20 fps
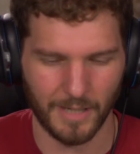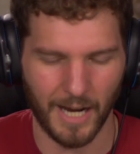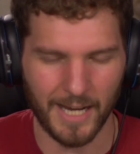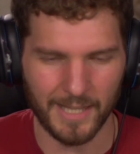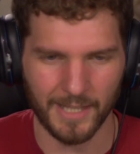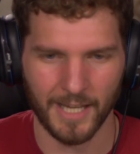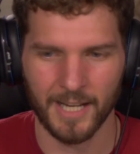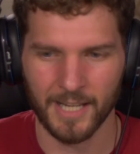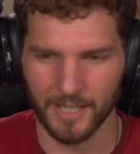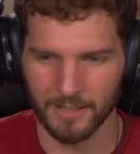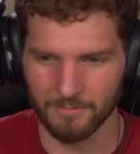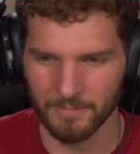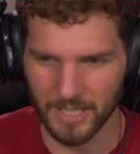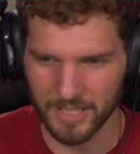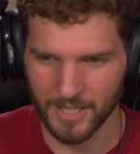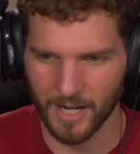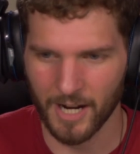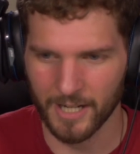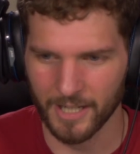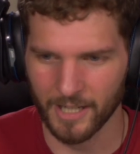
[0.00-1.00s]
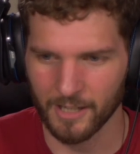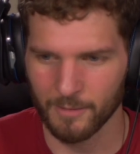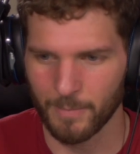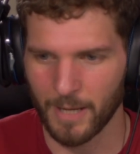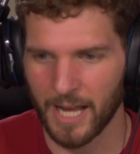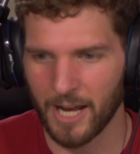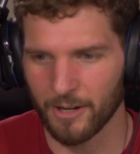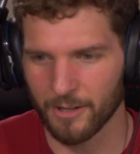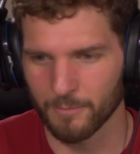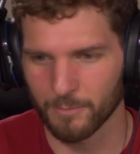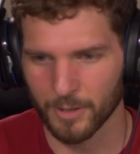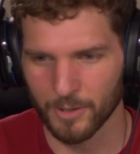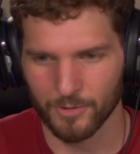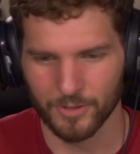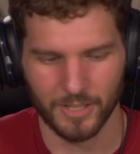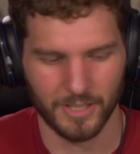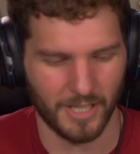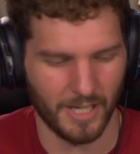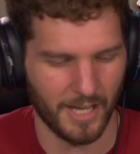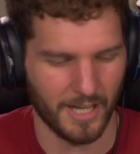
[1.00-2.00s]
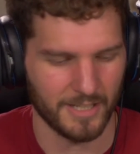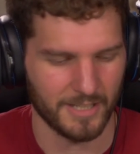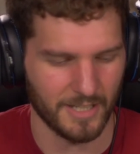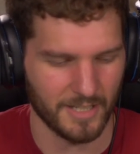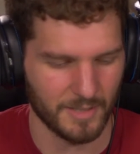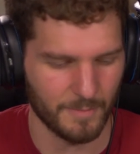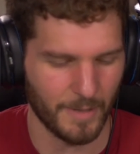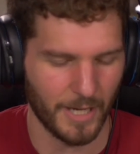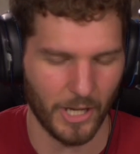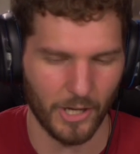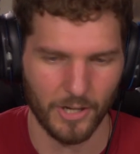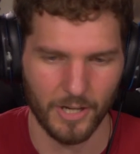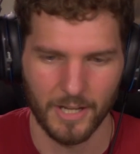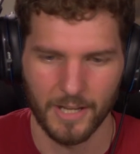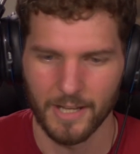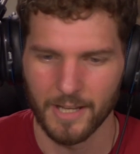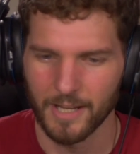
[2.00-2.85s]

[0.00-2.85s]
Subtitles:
highlighting and talking about and producing content about